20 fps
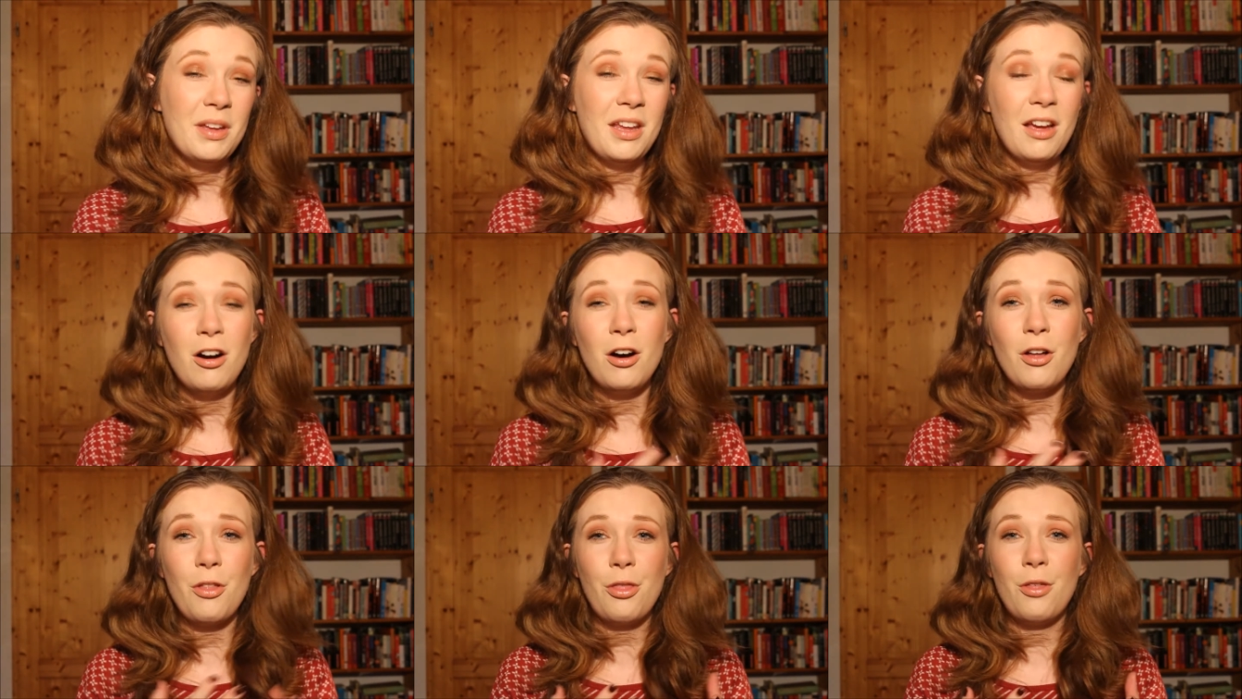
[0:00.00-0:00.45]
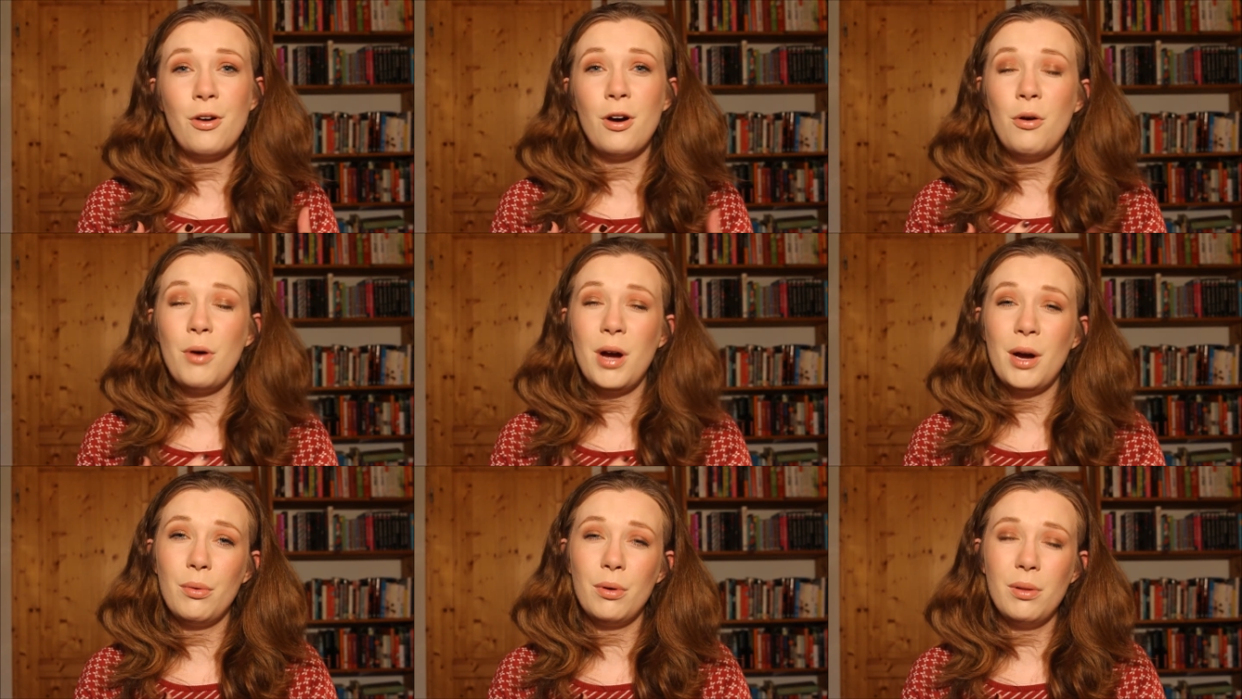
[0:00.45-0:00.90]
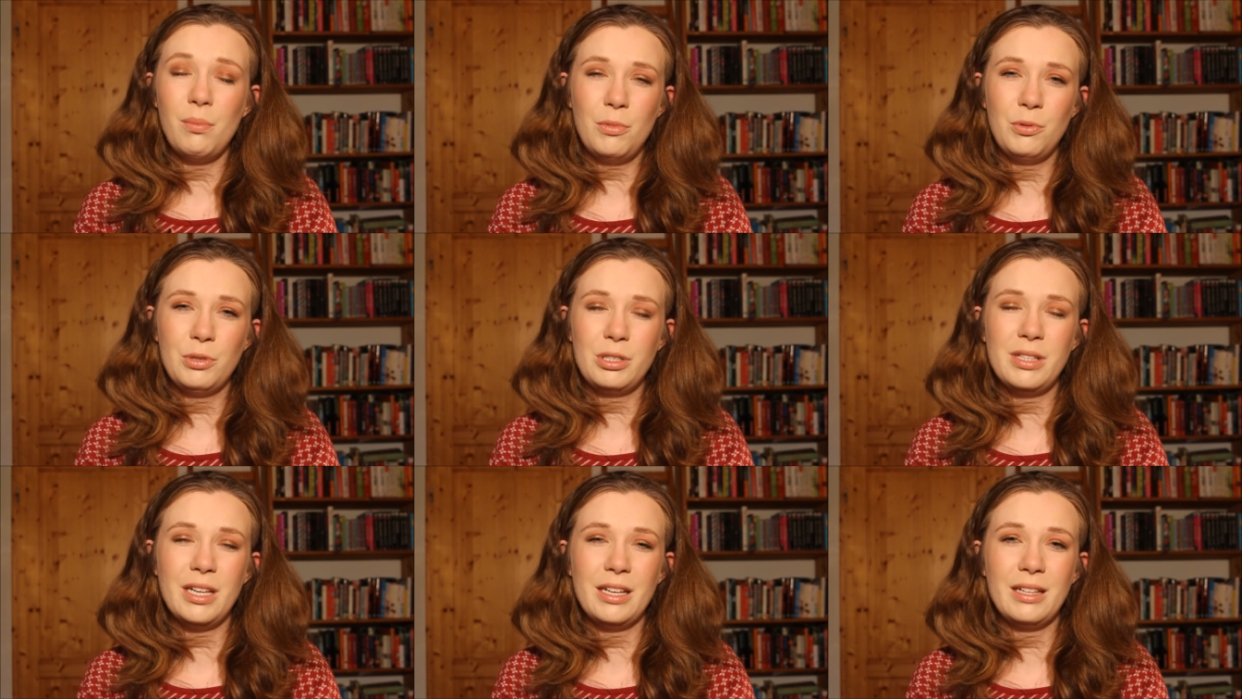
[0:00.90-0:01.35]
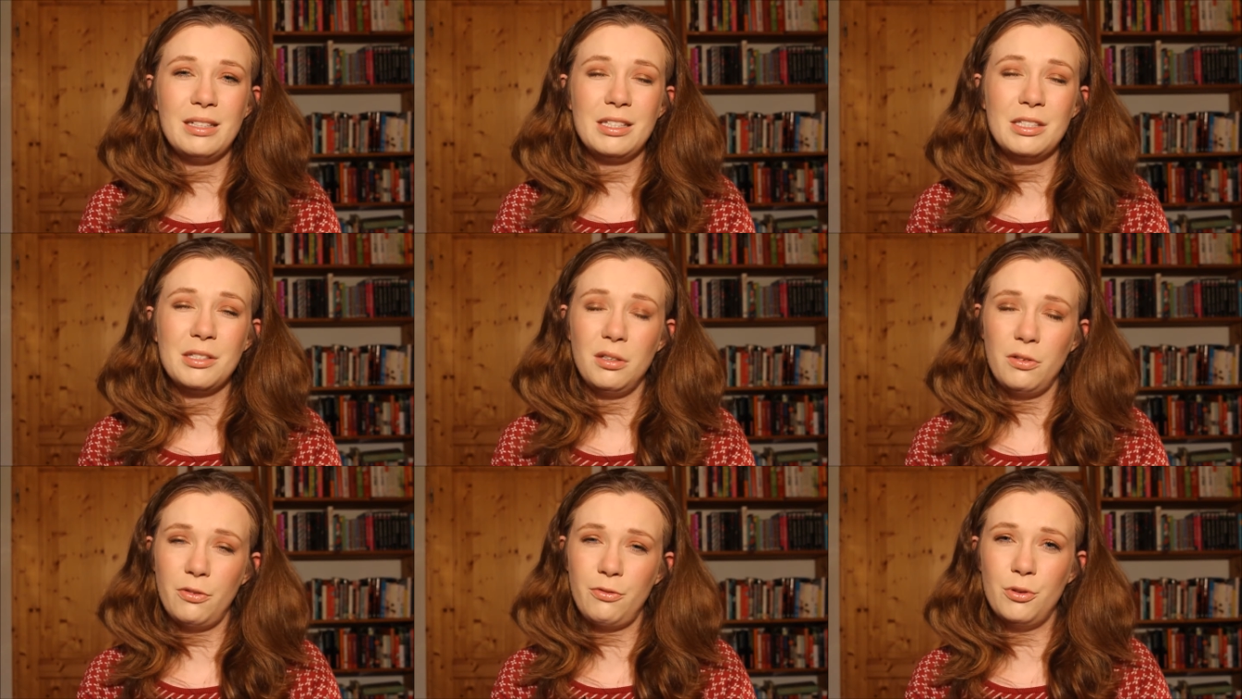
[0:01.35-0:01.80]
although I will most likely
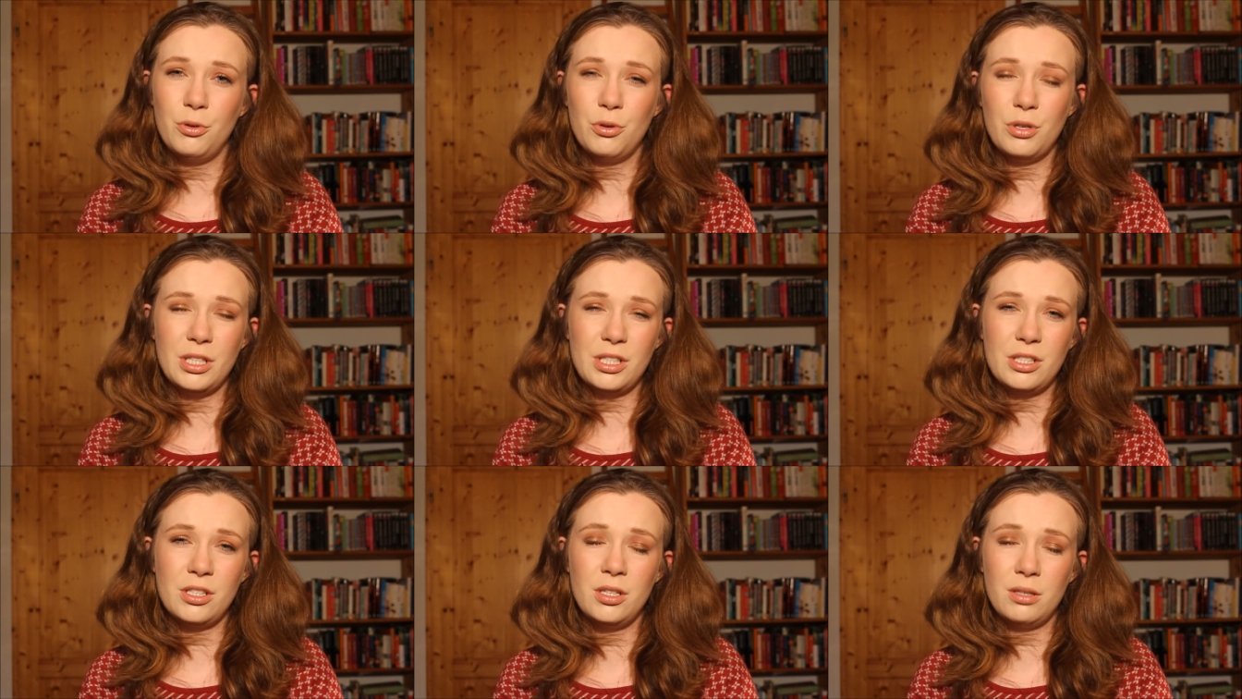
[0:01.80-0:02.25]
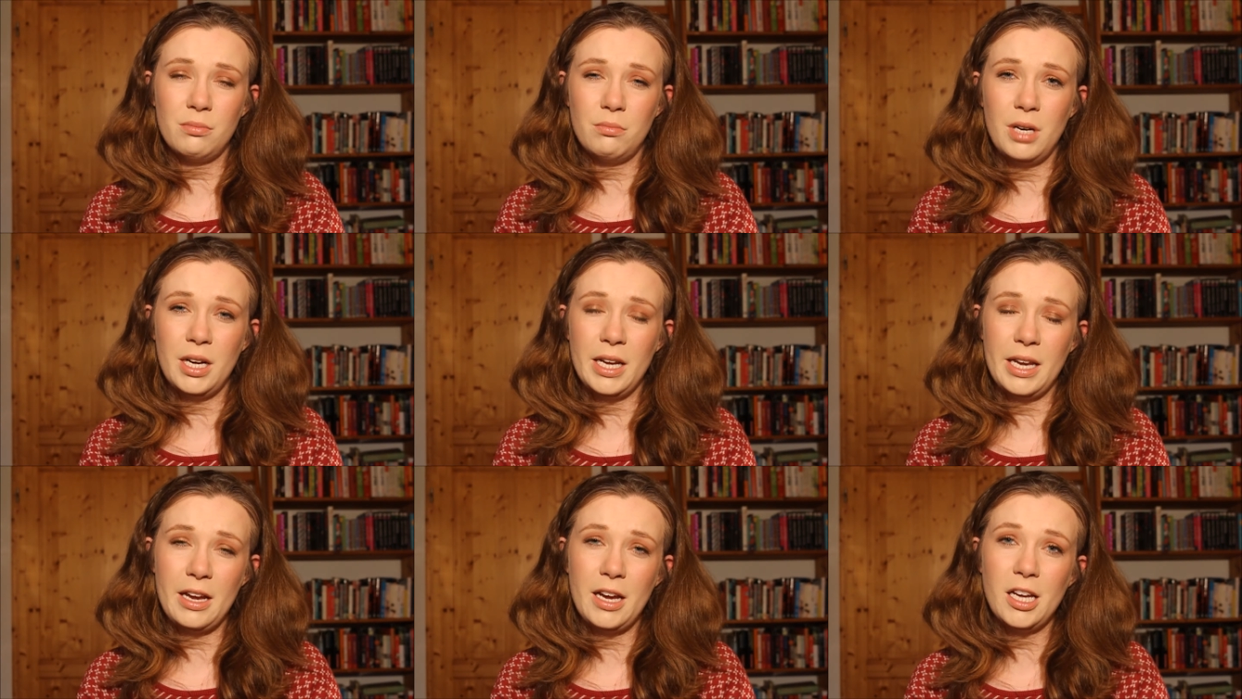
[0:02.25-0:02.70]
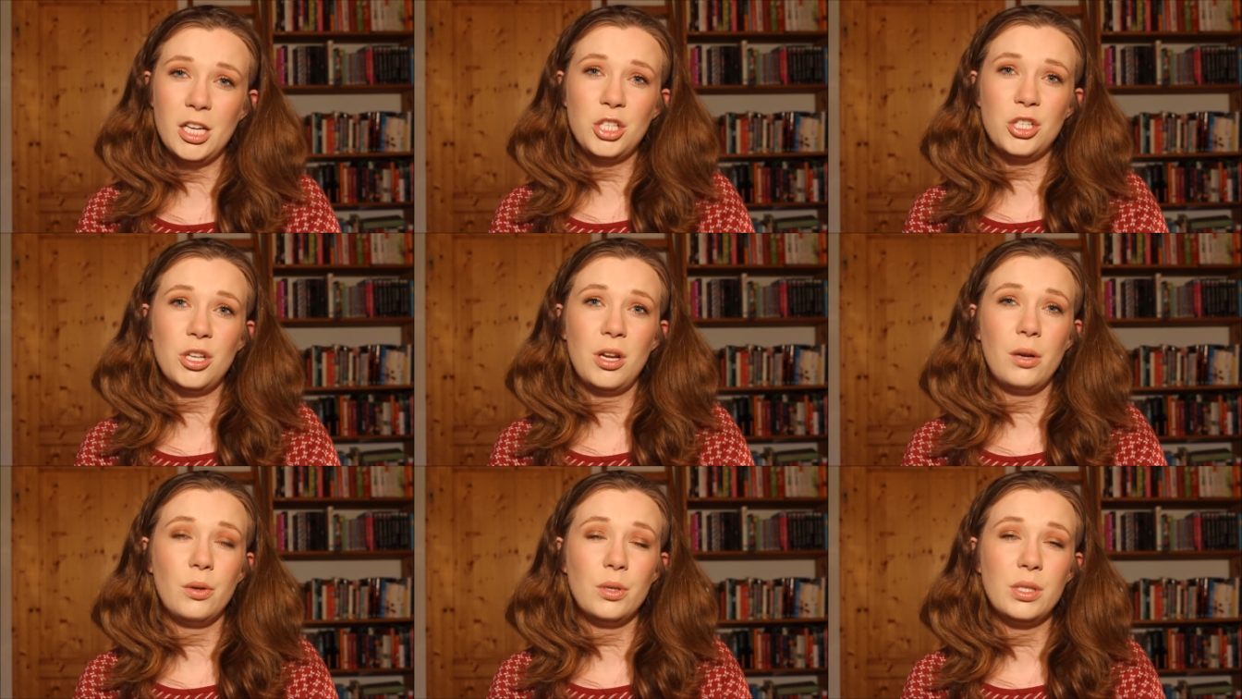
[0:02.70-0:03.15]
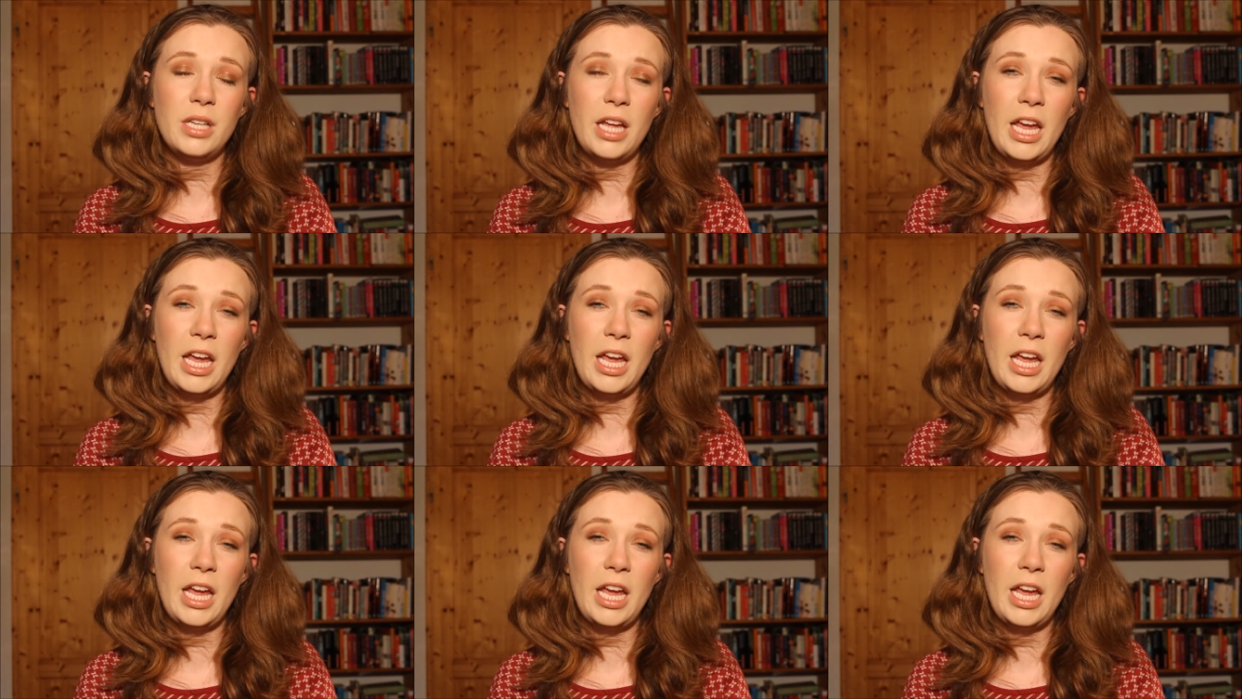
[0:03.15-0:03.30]
still focus on my eyeshadows